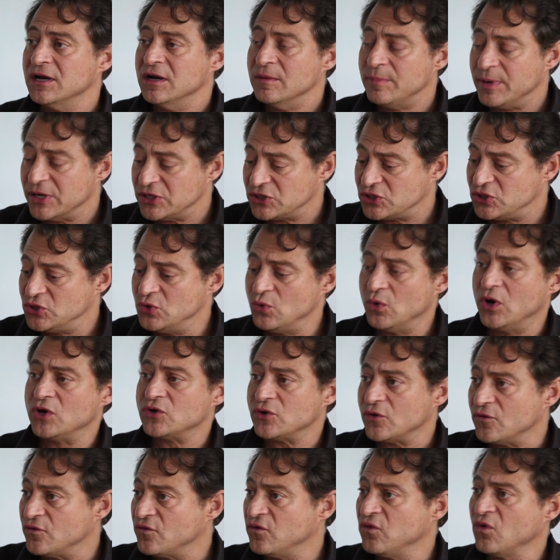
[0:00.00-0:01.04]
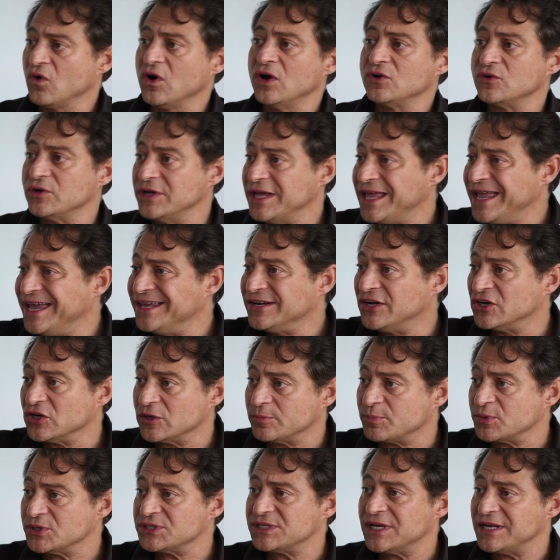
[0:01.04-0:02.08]
but 200, 400,
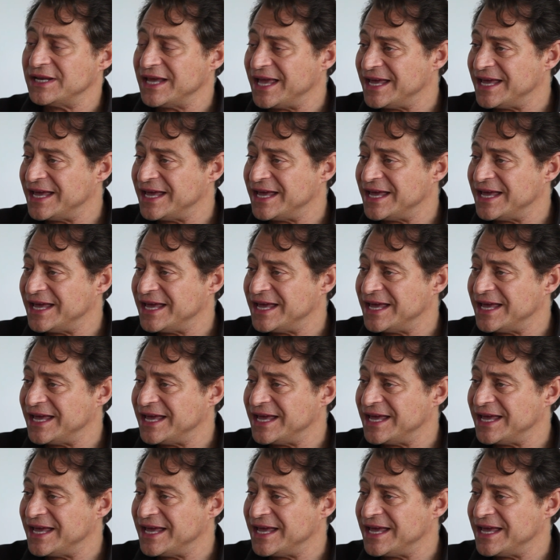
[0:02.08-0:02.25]
800%.